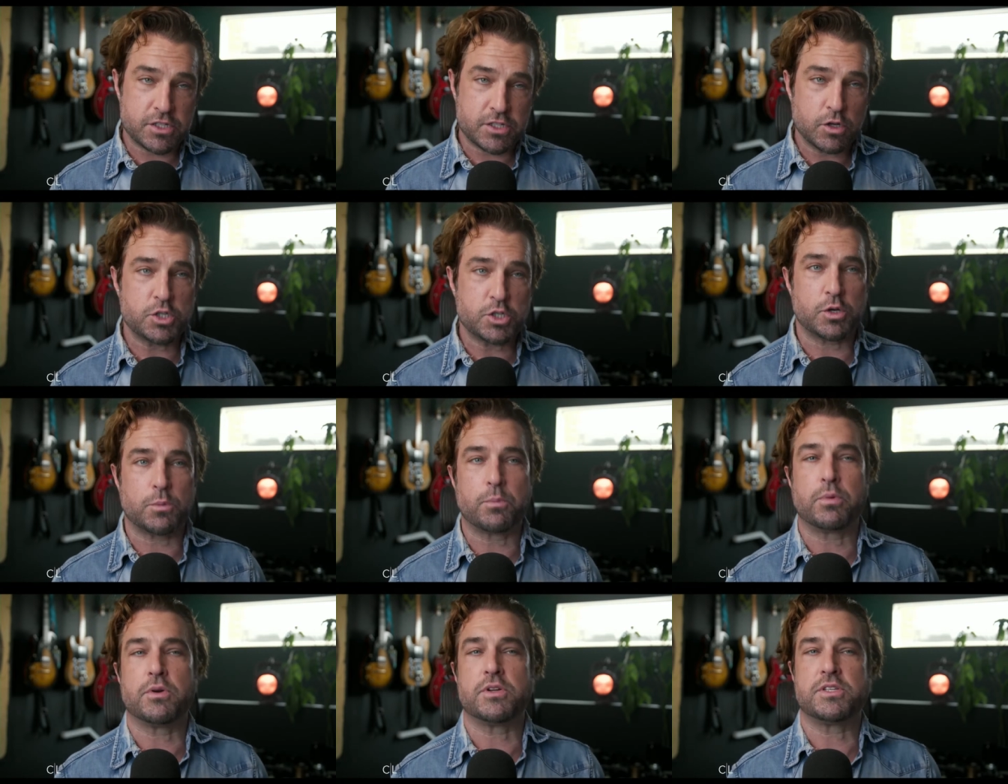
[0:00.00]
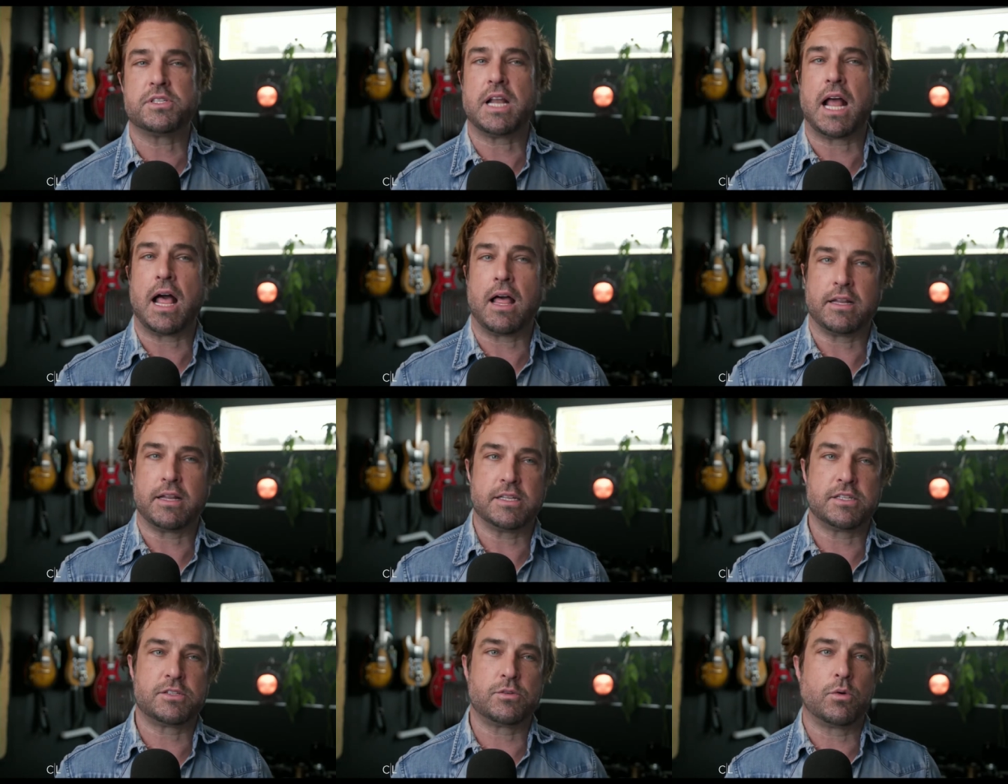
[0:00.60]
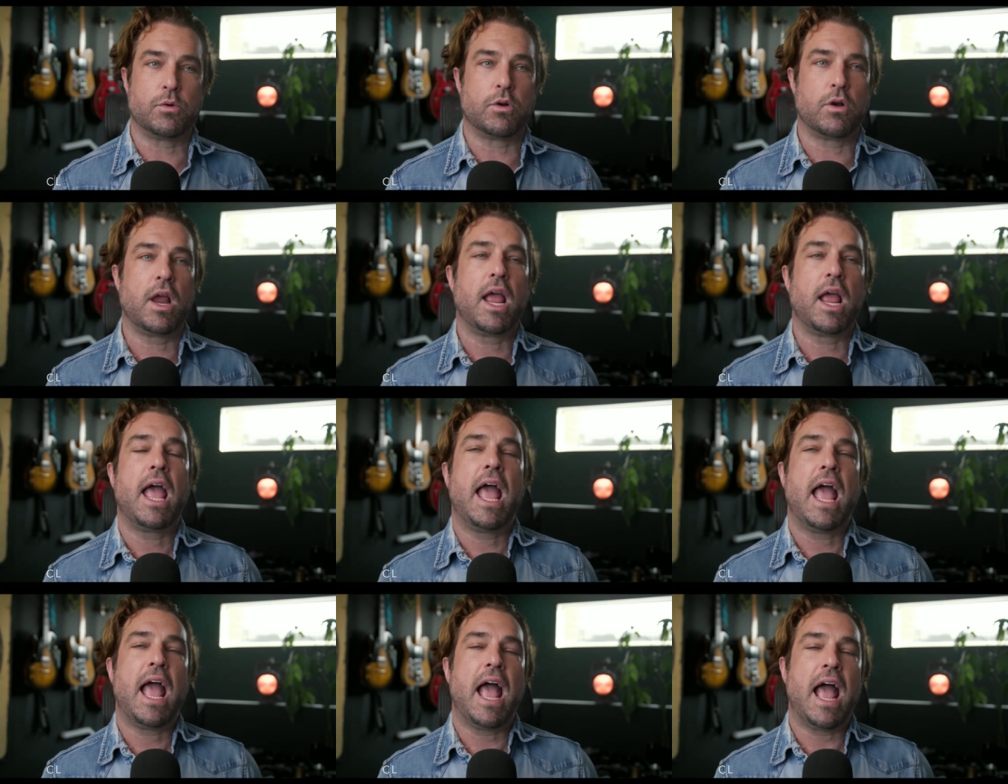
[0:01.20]
personality disorder,
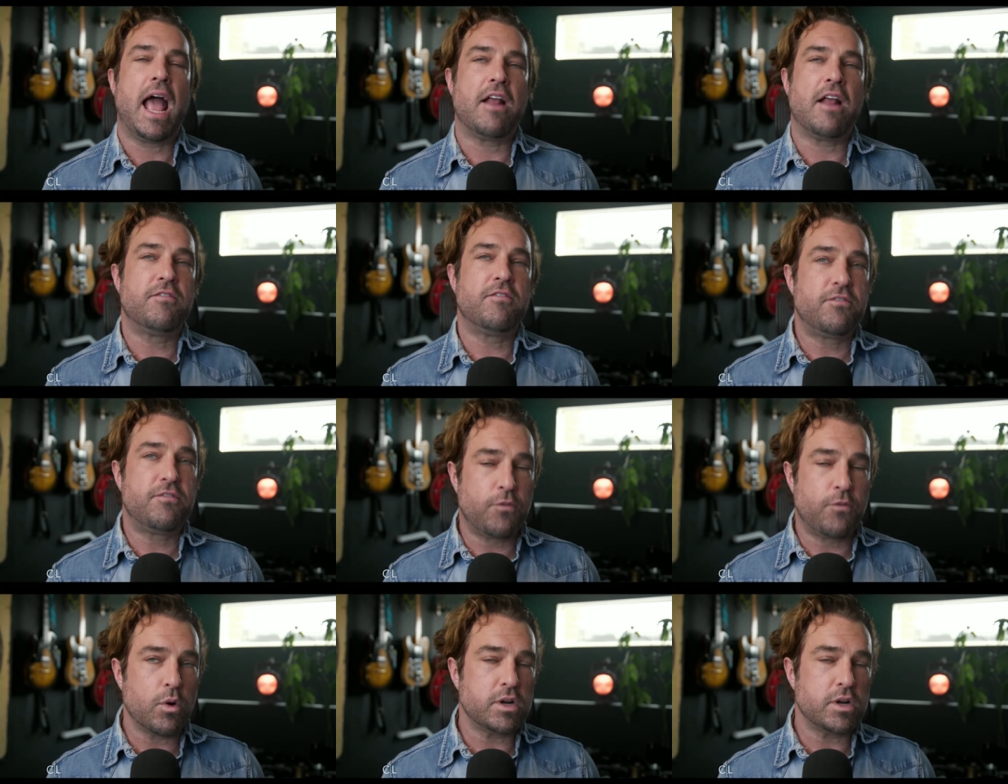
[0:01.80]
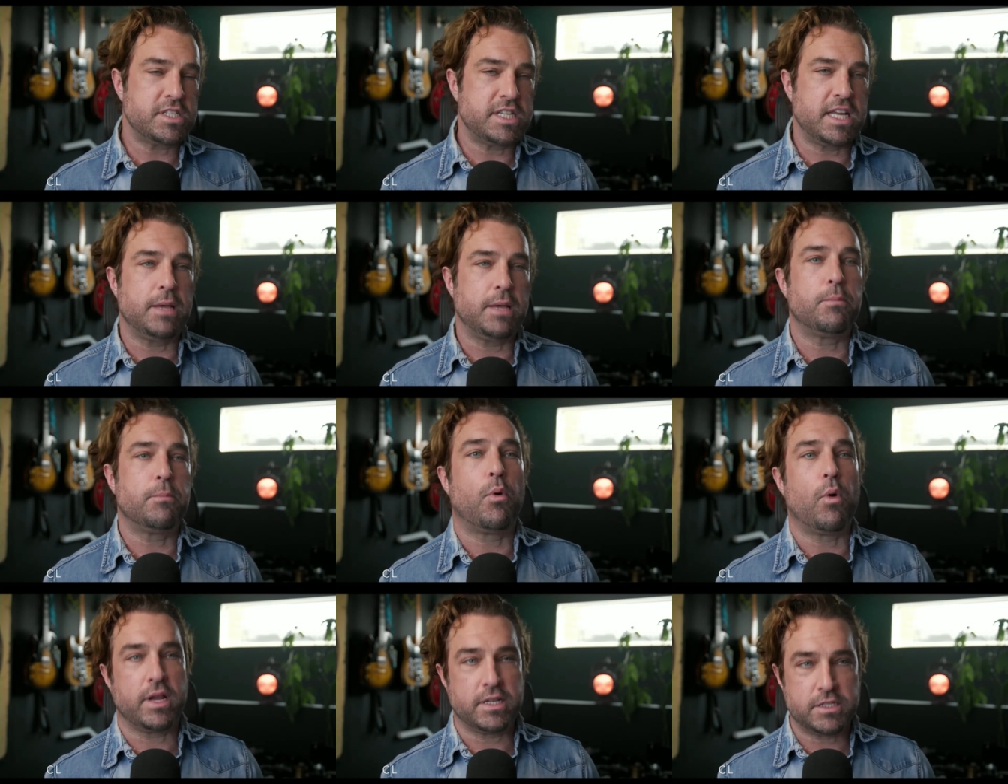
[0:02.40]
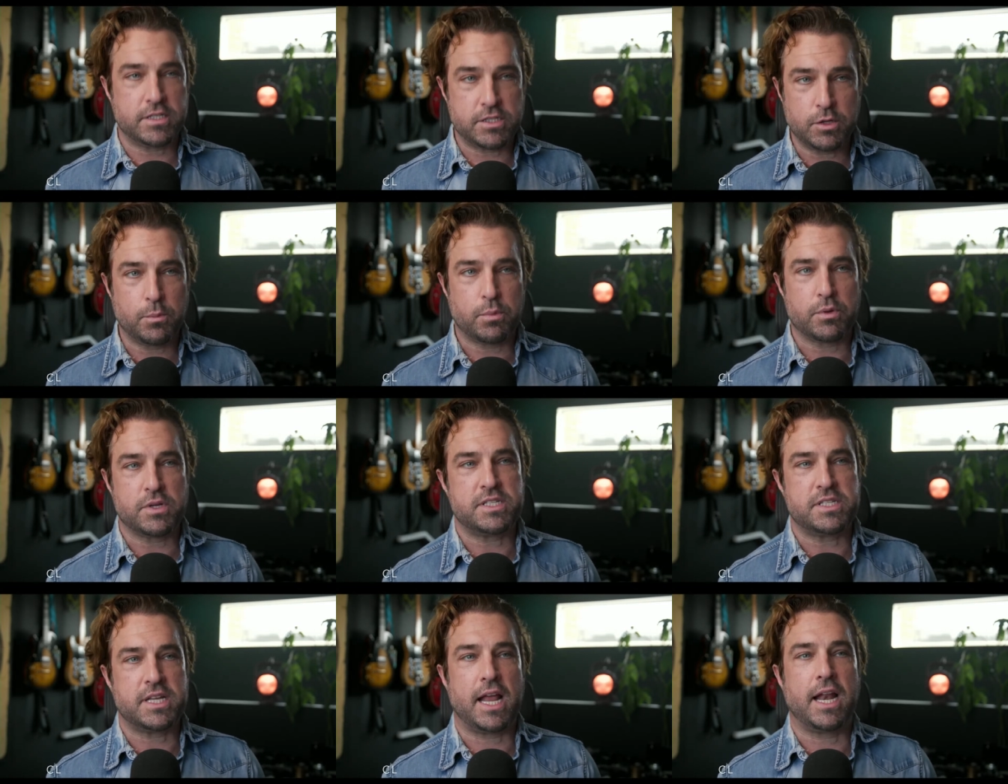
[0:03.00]
and
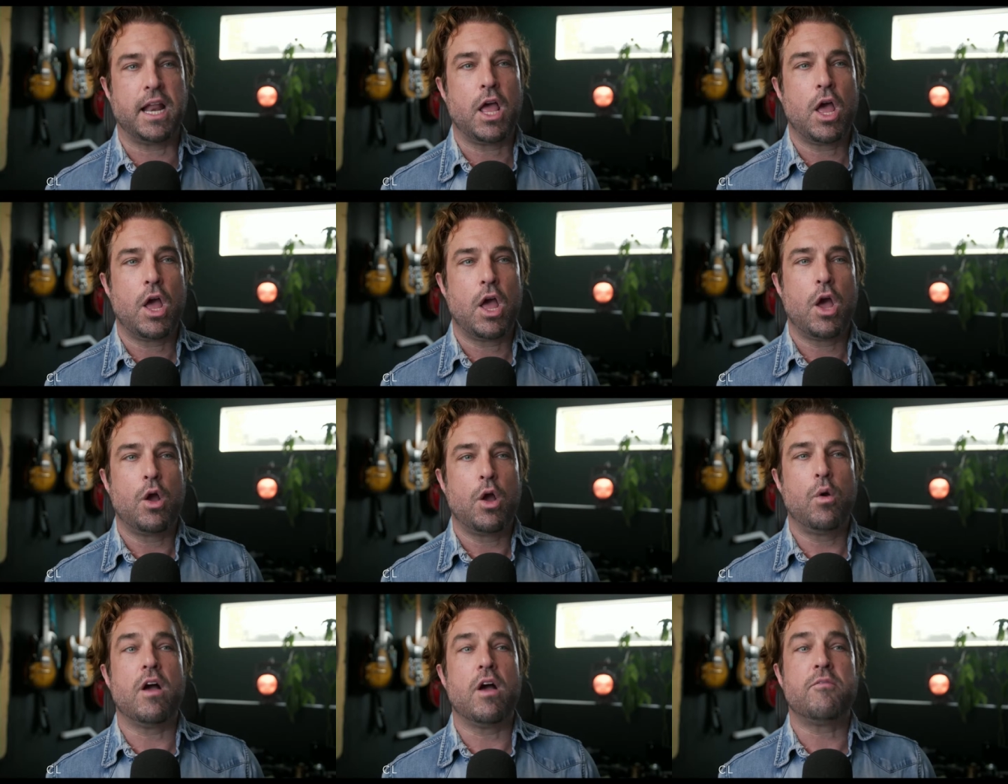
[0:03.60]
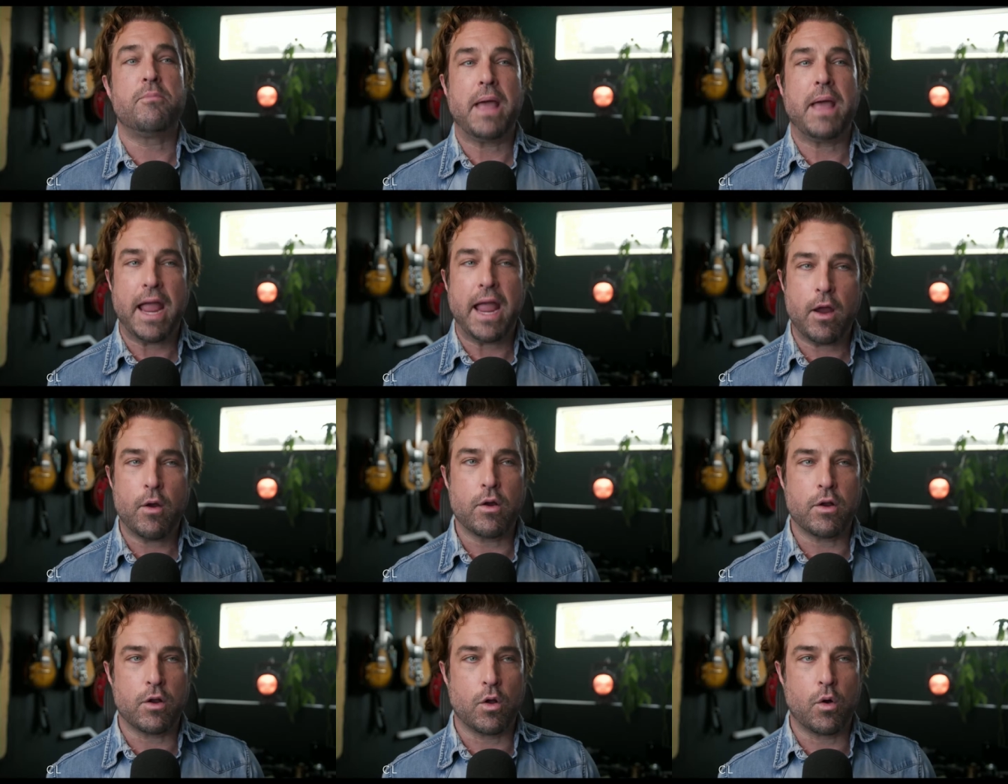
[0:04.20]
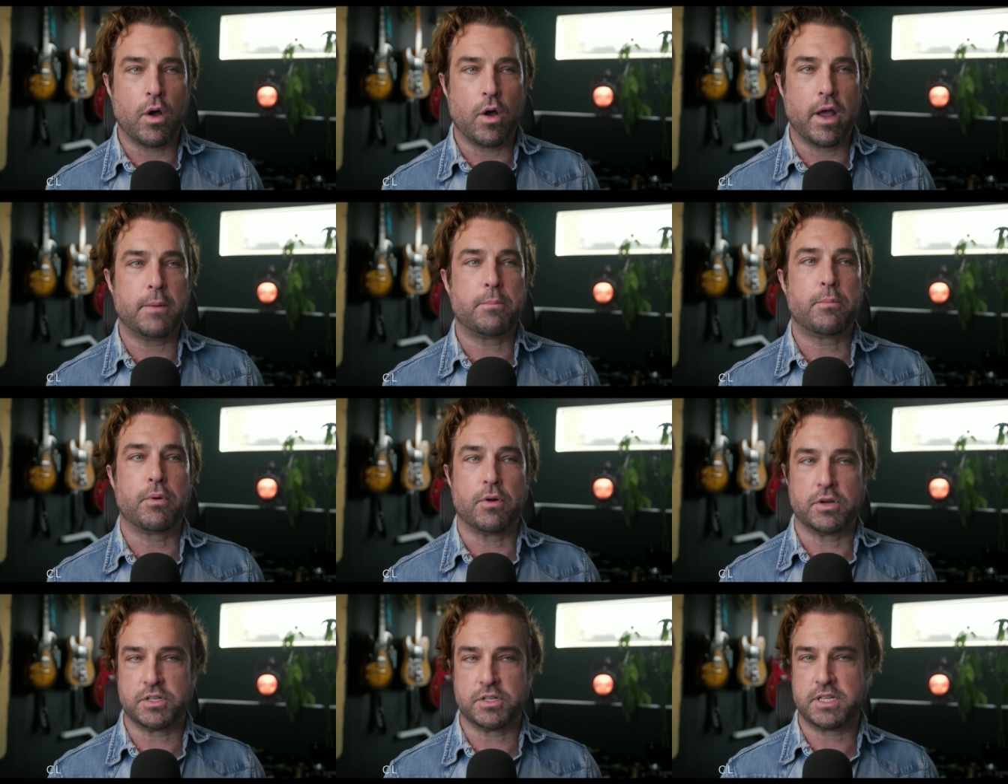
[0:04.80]
14.2% who have paranoid
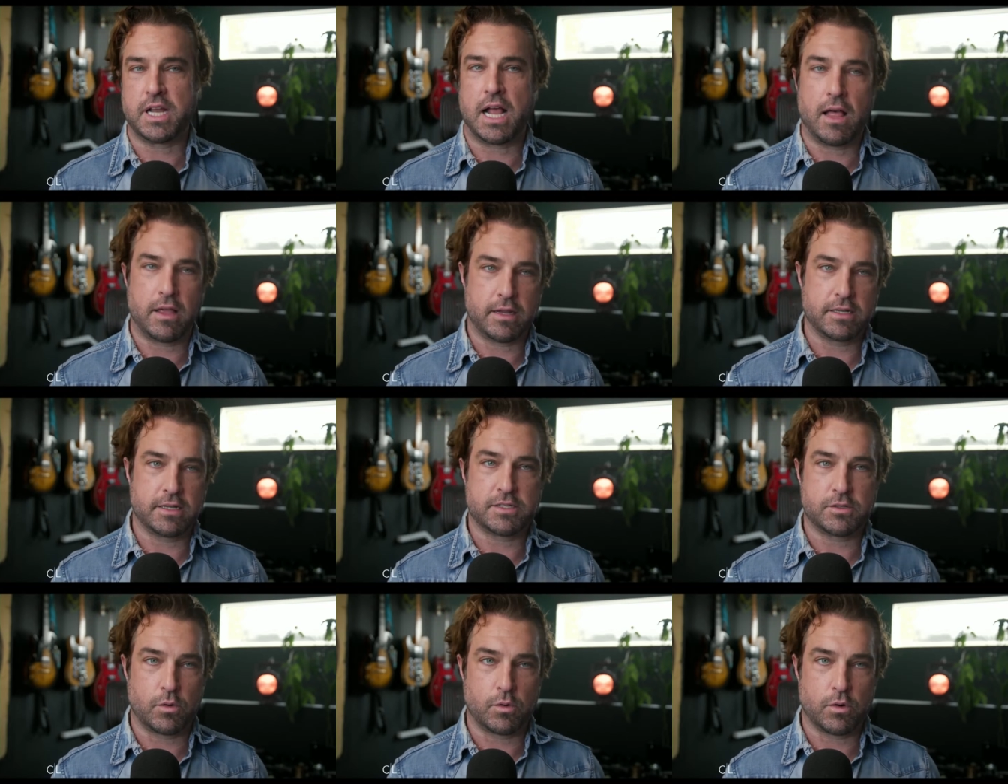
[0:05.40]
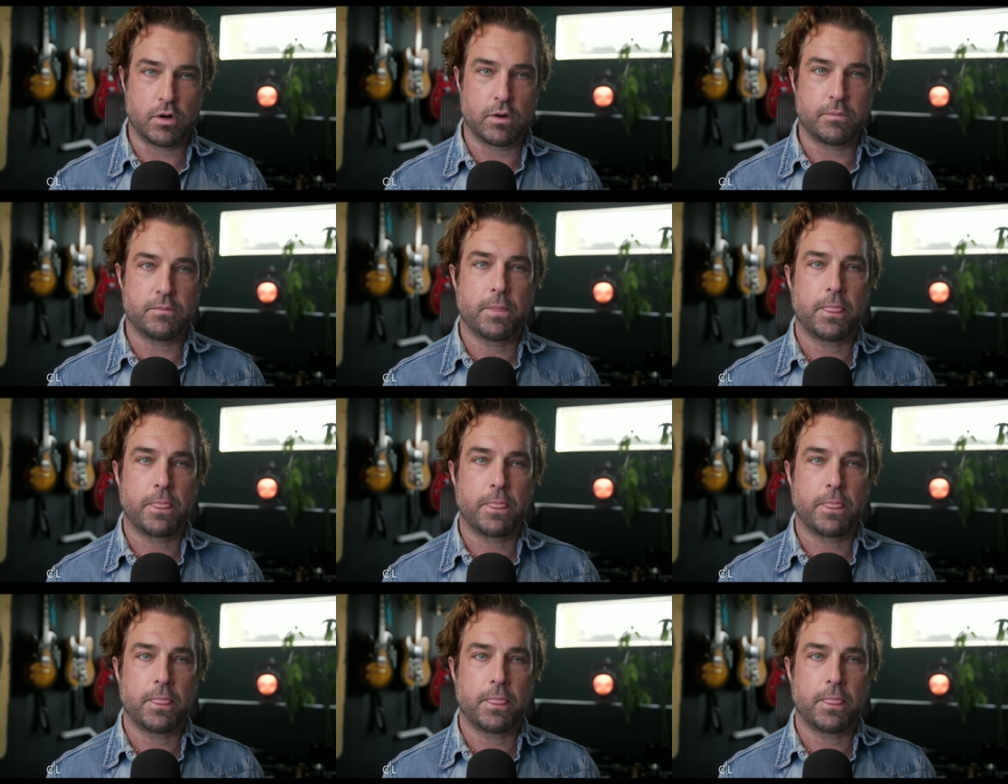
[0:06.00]
personality disorder.